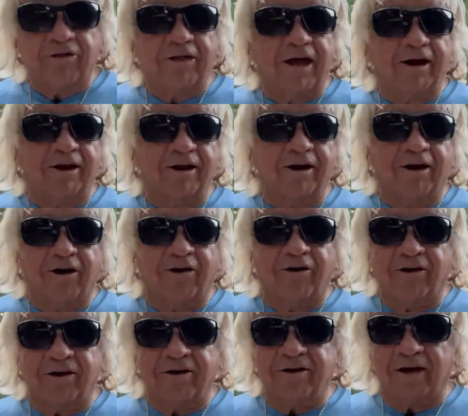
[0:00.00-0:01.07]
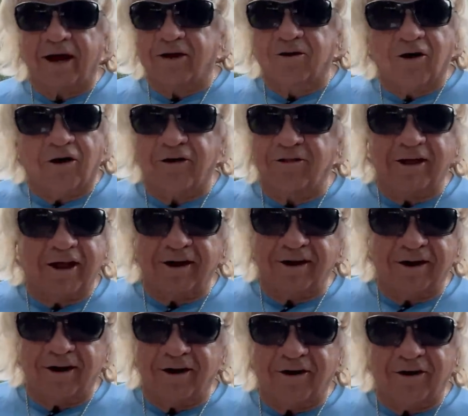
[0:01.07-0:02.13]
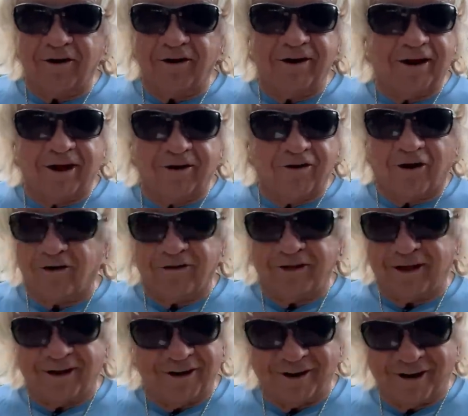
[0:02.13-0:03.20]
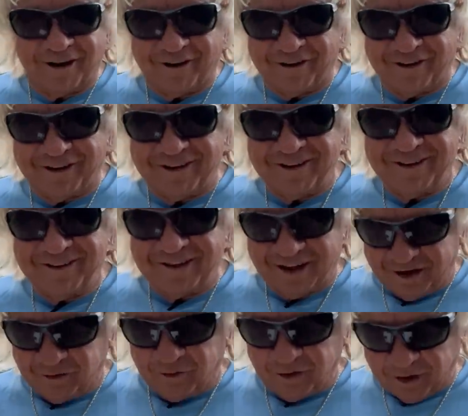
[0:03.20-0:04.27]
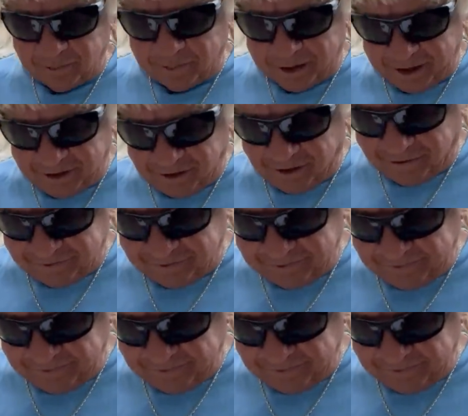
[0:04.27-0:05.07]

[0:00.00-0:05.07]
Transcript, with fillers: that little area, I guarded that little area, and I guarded that little area, and it really paid off.